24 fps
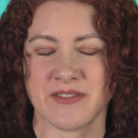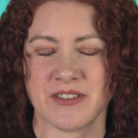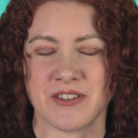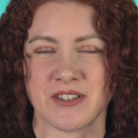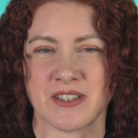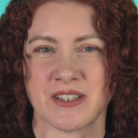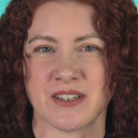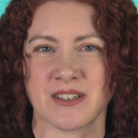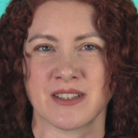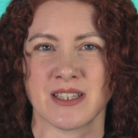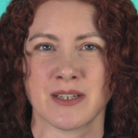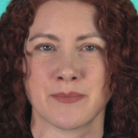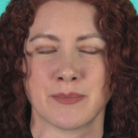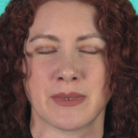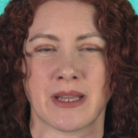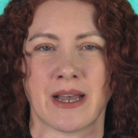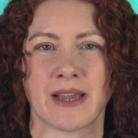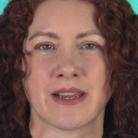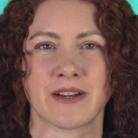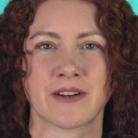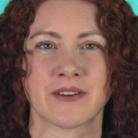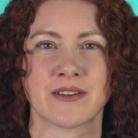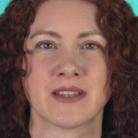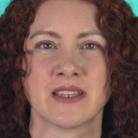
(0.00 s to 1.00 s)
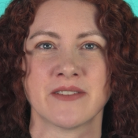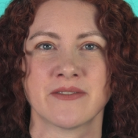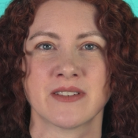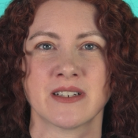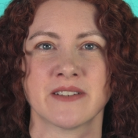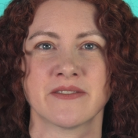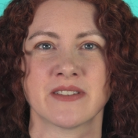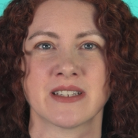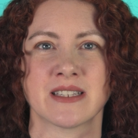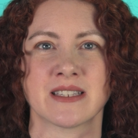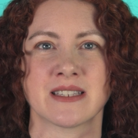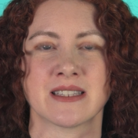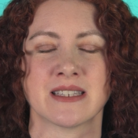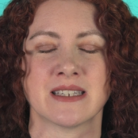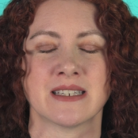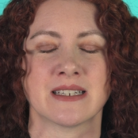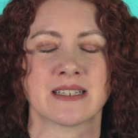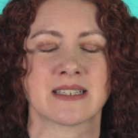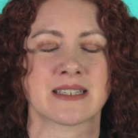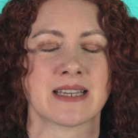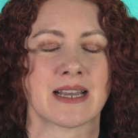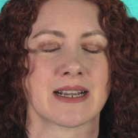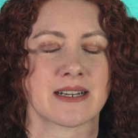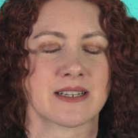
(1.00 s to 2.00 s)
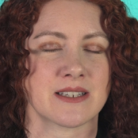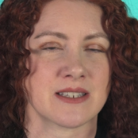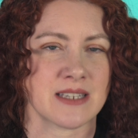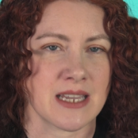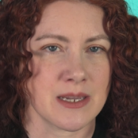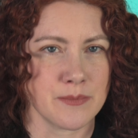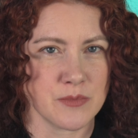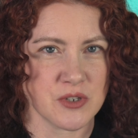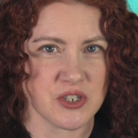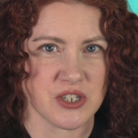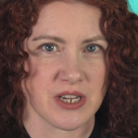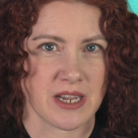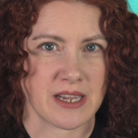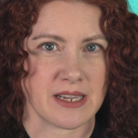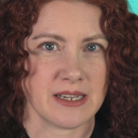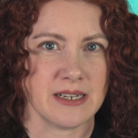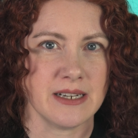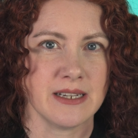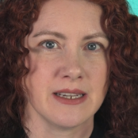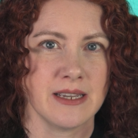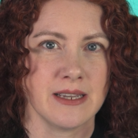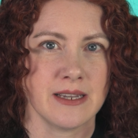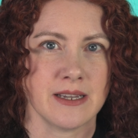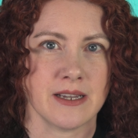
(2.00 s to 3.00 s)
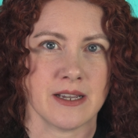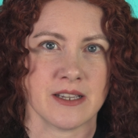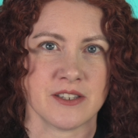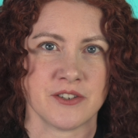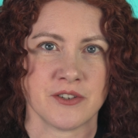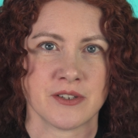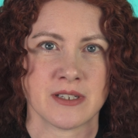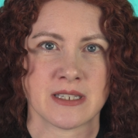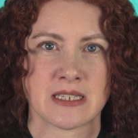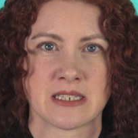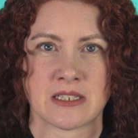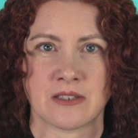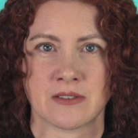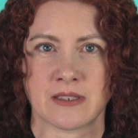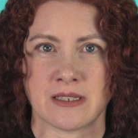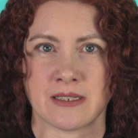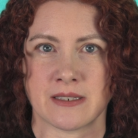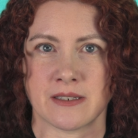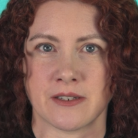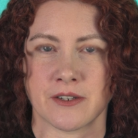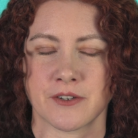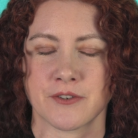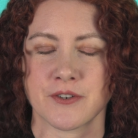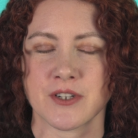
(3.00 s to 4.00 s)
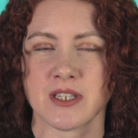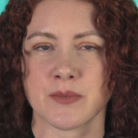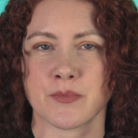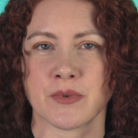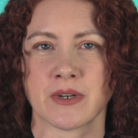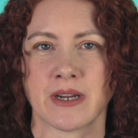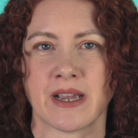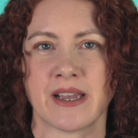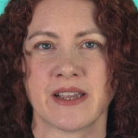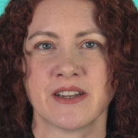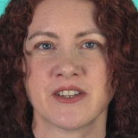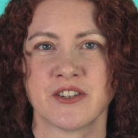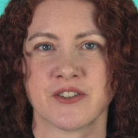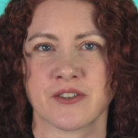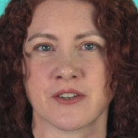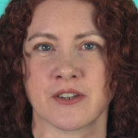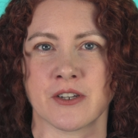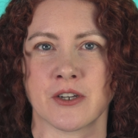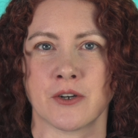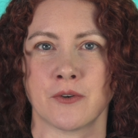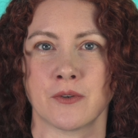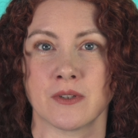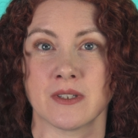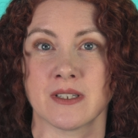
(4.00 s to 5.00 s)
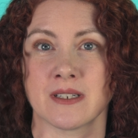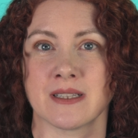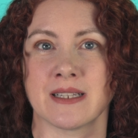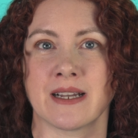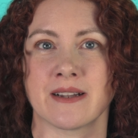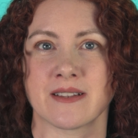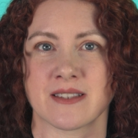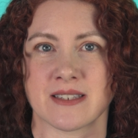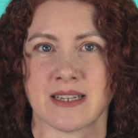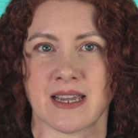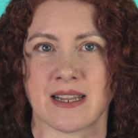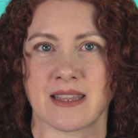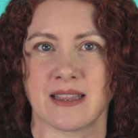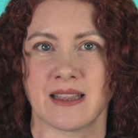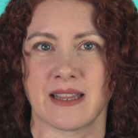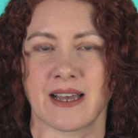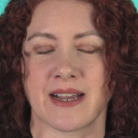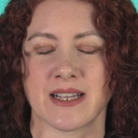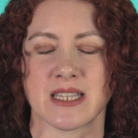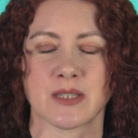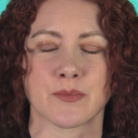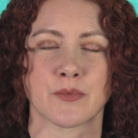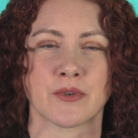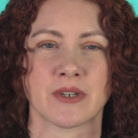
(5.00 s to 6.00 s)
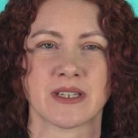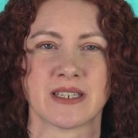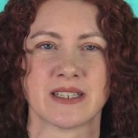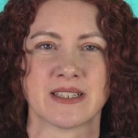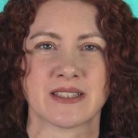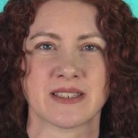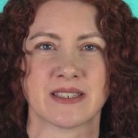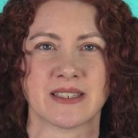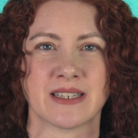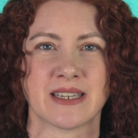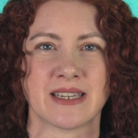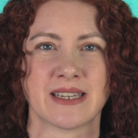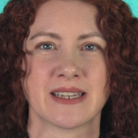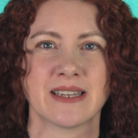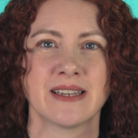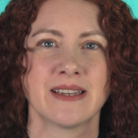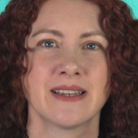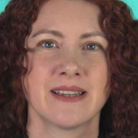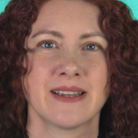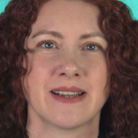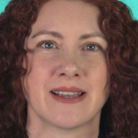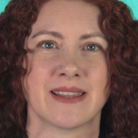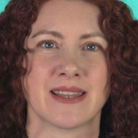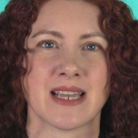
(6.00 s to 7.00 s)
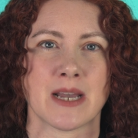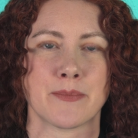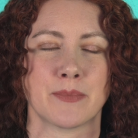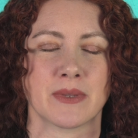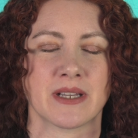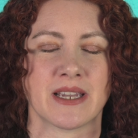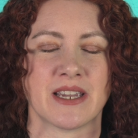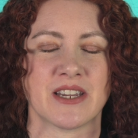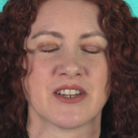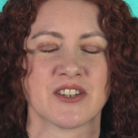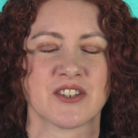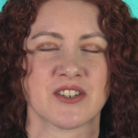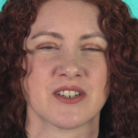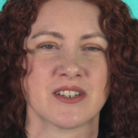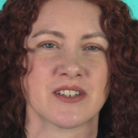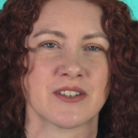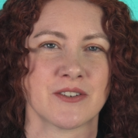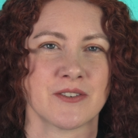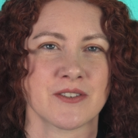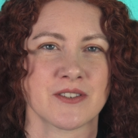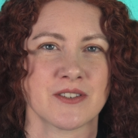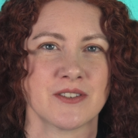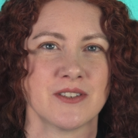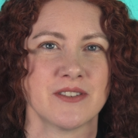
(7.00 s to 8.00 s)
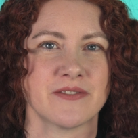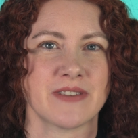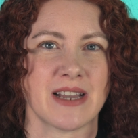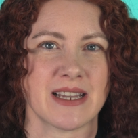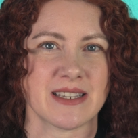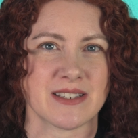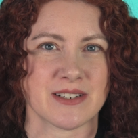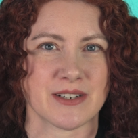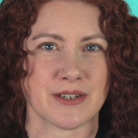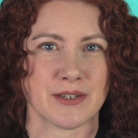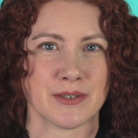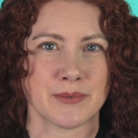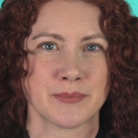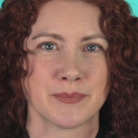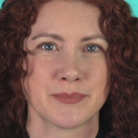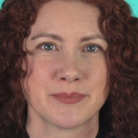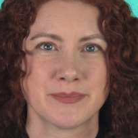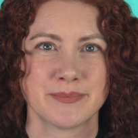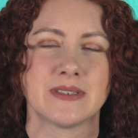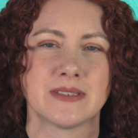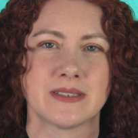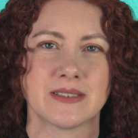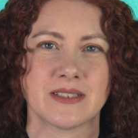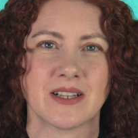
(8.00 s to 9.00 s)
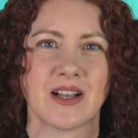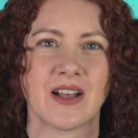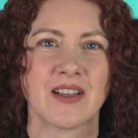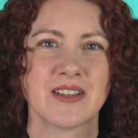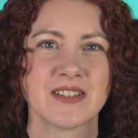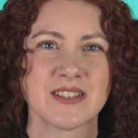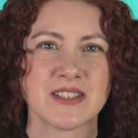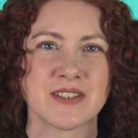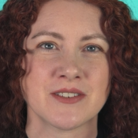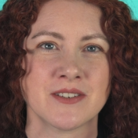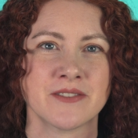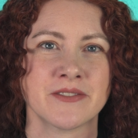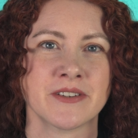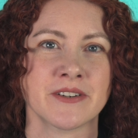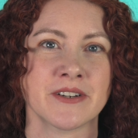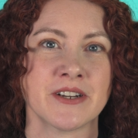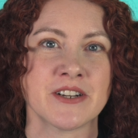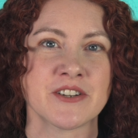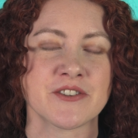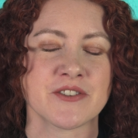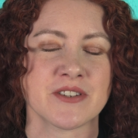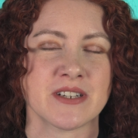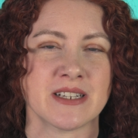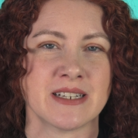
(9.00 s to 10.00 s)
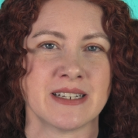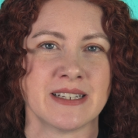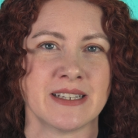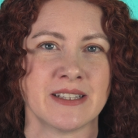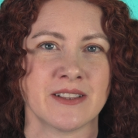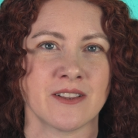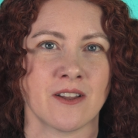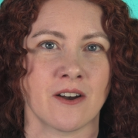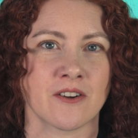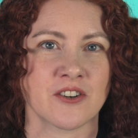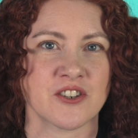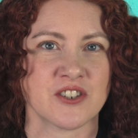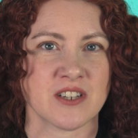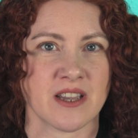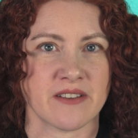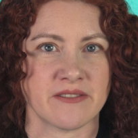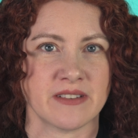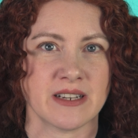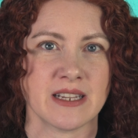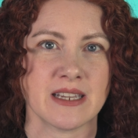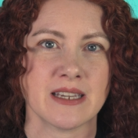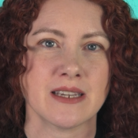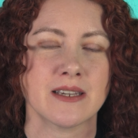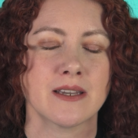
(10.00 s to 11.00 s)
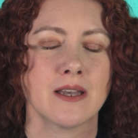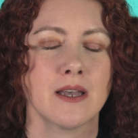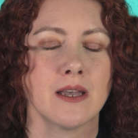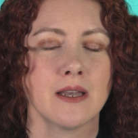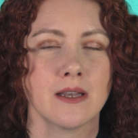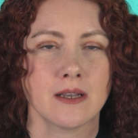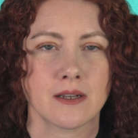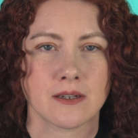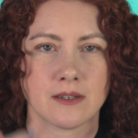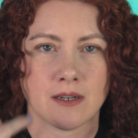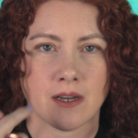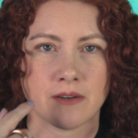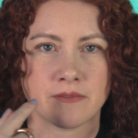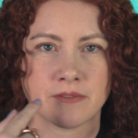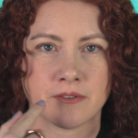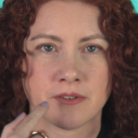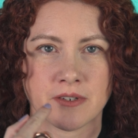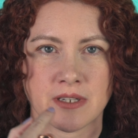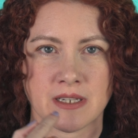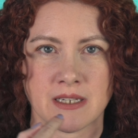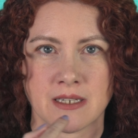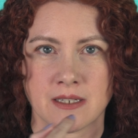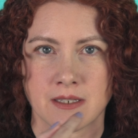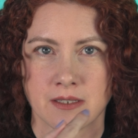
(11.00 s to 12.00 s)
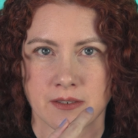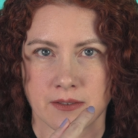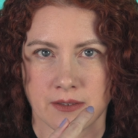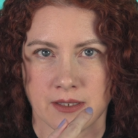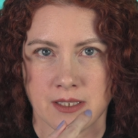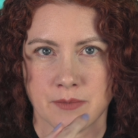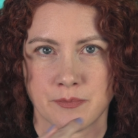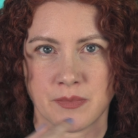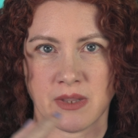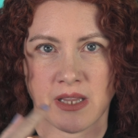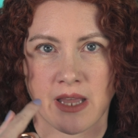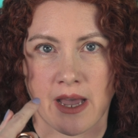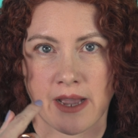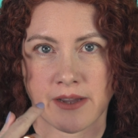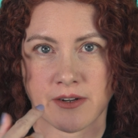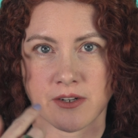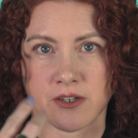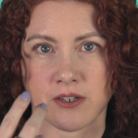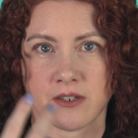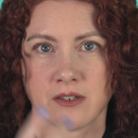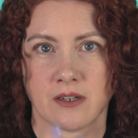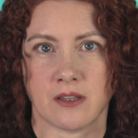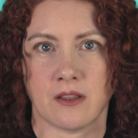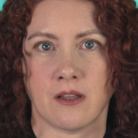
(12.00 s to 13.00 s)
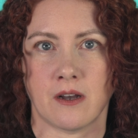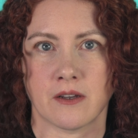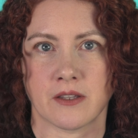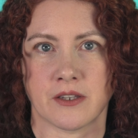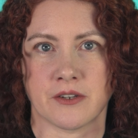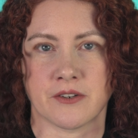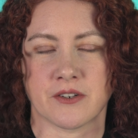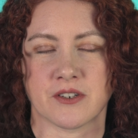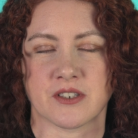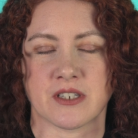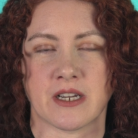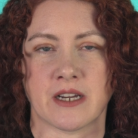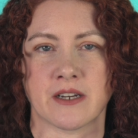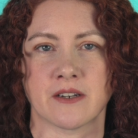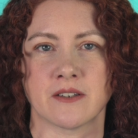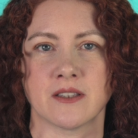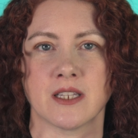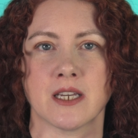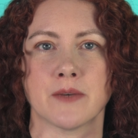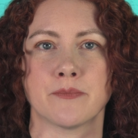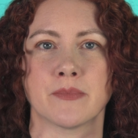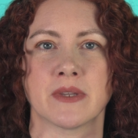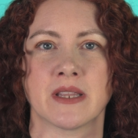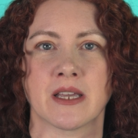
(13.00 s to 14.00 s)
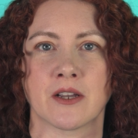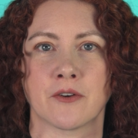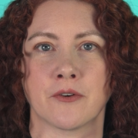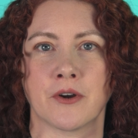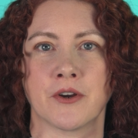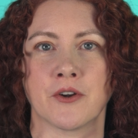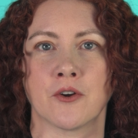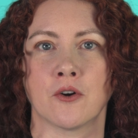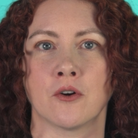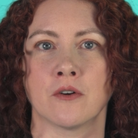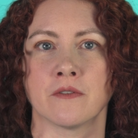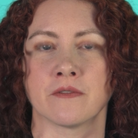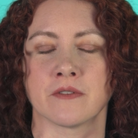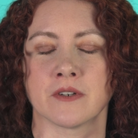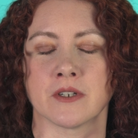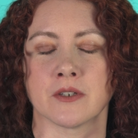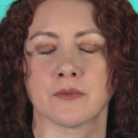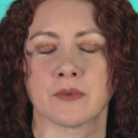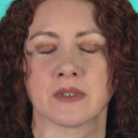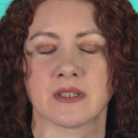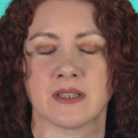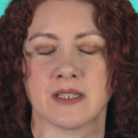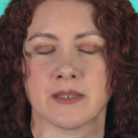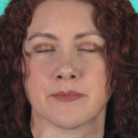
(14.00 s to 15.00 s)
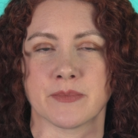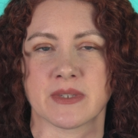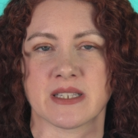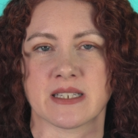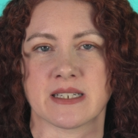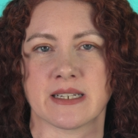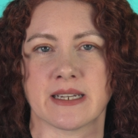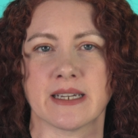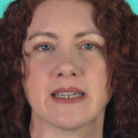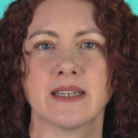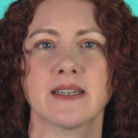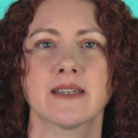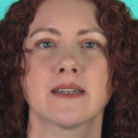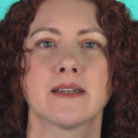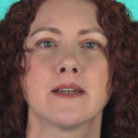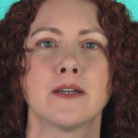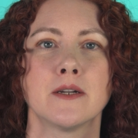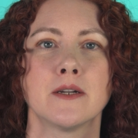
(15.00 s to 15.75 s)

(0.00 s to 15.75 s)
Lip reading: using a lip liner. Even if it's the exact same shade, is you can still get a crisper edge, you can go a little outside the lines more easily, and the application goes a little faster. Also, if you're interested in longevity, covering lip liner along your entire lip and then going over it with lipstick,